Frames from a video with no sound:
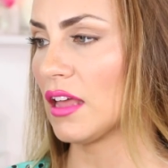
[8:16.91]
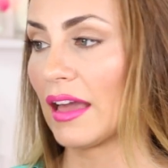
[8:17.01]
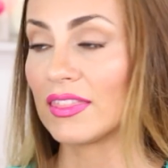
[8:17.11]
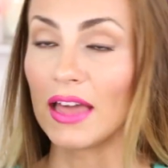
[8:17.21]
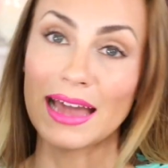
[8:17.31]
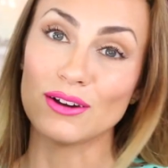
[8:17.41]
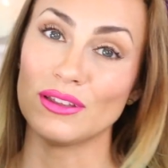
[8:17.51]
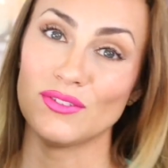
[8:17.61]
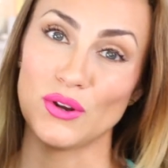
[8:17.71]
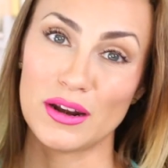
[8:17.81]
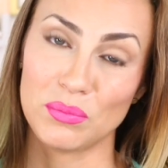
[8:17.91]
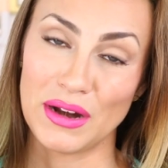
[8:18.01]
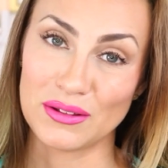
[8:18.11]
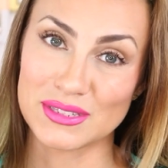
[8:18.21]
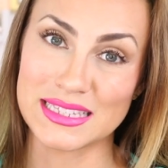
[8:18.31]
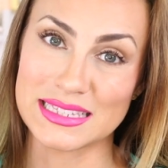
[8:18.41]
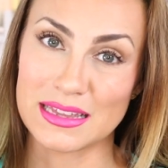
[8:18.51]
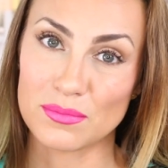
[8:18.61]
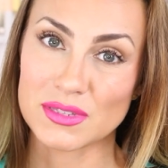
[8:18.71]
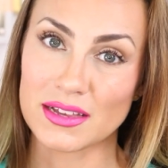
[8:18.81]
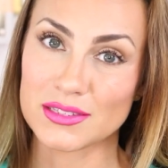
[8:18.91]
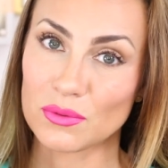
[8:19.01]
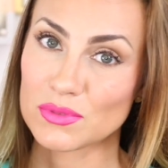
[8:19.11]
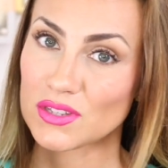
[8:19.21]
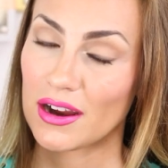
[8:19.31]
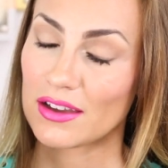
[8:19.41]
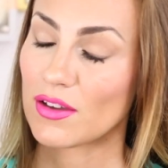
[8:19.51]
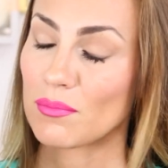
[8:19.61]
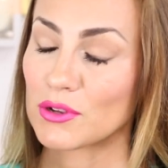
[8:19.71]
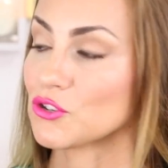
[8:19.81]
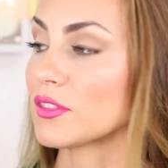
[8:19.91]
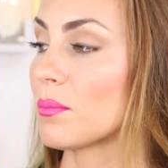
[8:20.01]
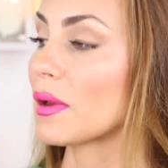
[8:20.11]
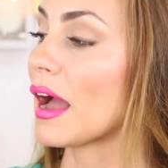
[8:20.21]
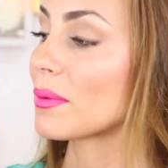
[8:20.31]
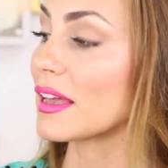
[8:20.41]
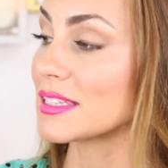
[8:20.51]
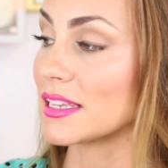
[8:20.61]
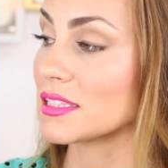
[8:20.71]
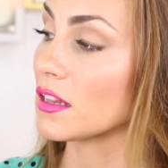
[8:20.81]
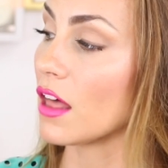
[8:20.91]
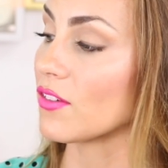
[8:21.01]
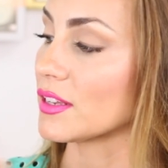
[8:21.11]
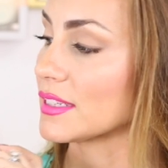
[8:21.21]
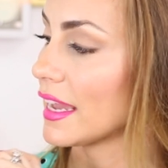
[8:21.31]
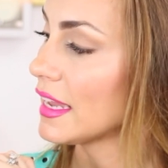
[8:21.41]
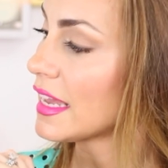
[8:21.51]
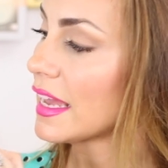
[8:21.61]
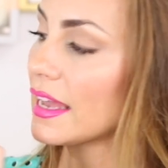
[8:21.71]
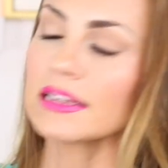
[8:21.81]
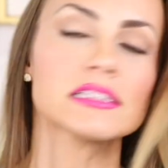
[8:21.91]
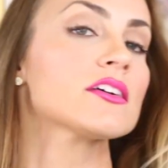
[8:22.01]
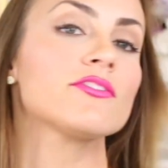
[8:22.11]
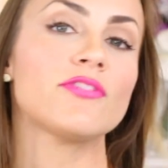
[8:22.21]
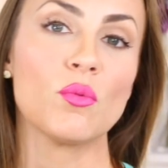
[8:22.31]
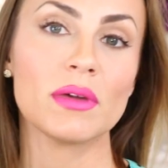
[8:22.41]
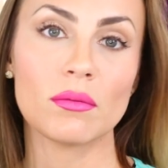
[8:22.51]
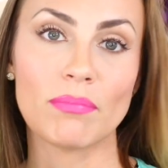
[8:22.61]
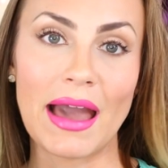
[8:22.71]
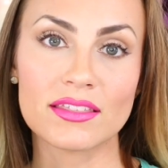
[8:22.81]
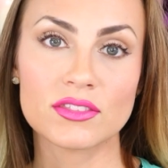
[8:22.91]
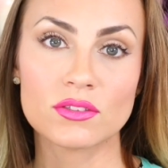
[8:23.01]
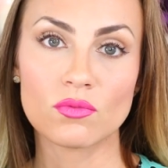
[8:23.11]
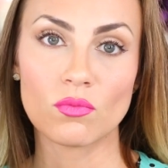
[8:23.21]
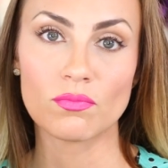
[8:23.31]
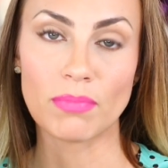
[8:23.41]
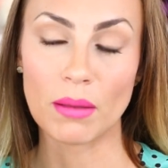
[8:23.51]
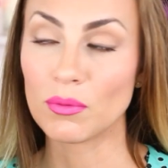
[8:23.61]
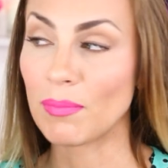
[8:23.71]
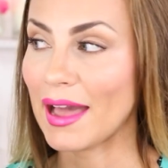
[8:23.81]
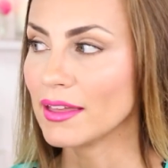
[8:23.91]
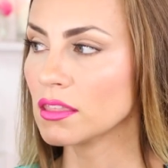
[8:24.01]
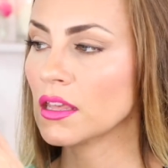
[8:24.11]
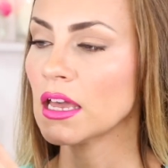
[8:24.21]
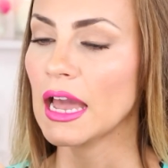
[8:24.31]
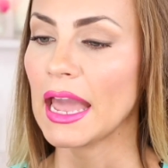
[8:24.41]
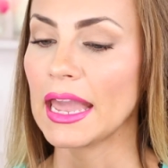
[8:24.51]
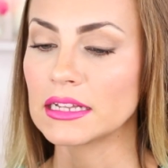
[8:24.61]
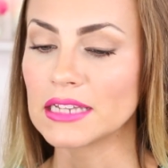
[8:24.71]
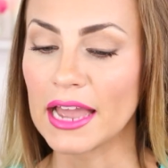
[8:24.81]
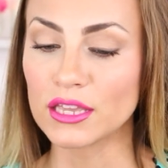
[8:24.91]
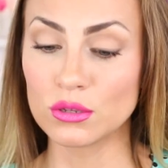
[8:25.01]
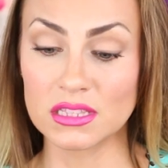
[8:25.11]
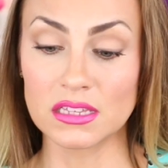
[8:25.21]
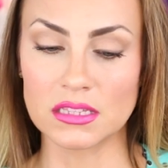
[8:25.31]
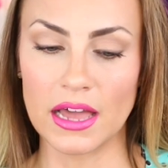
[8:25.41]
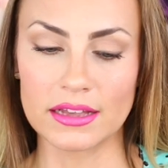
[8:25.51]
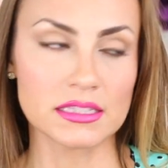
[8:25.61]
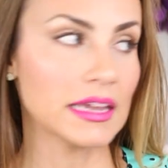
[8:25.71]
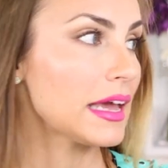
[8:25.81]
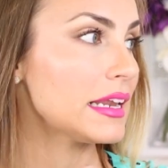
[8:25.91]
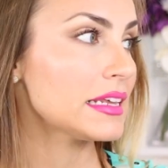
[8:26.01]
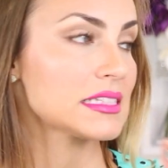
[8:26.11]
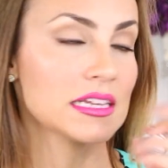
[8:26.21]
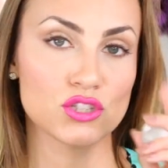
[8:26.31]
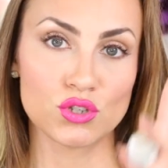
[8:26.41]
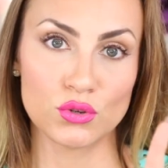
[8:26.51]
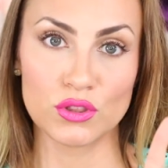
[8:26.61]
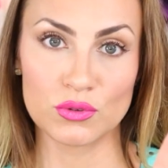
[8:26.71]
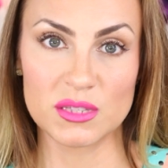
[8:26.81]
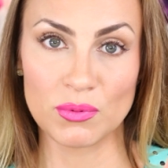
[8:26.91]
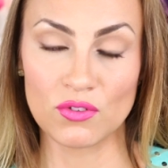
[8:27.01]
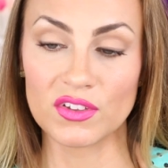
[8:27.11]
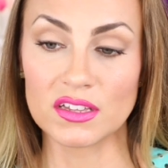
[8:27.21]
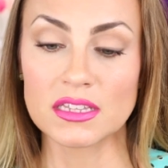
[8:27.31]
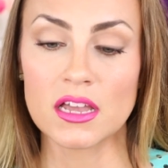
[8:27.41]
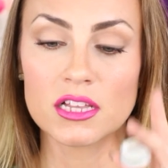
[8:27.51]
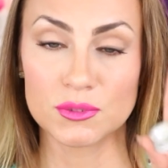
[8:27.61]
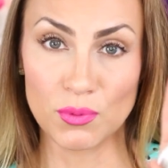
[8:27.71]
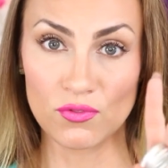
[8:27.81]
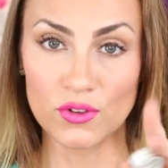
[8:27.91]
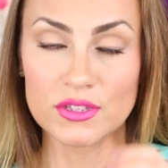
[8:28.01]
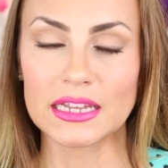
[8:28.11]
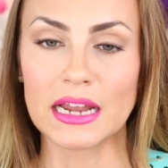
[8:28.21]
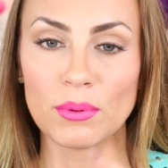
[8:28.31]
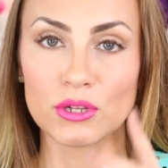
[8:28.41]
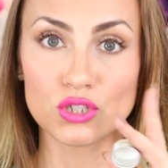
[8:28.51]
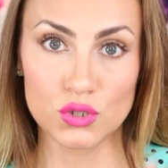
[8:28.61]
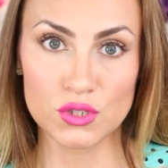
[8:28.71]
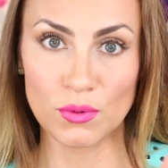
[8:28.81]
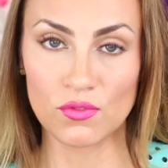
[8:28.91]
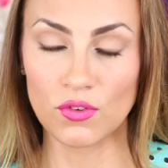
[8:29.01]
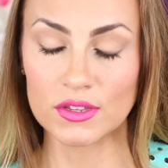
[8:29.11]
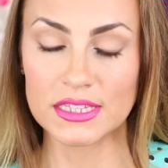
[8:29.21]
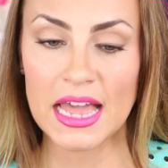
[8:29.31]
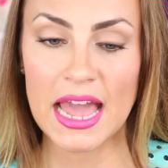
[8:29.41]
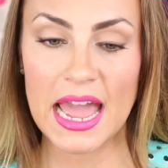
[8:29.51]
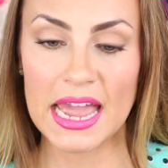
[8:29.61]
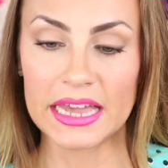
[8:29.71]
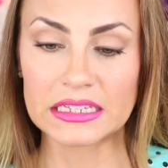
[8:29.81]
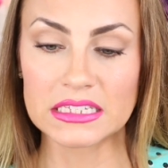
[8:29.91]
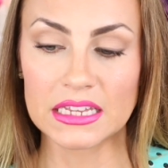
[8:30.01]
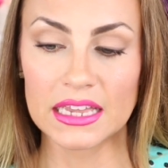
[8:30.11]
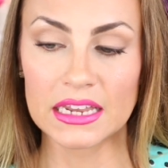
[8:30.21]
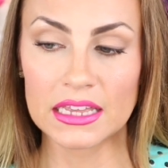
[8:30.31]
I don't even know how to pronounce these names, guys, so I'm sorry if I'm butchering them, but I'm guessing it's the Lavande. It is the foaming bath, bubble bath, and I used this last night, and it says 2 to 3 spoonfuls, and I put 2 spoonfuls, and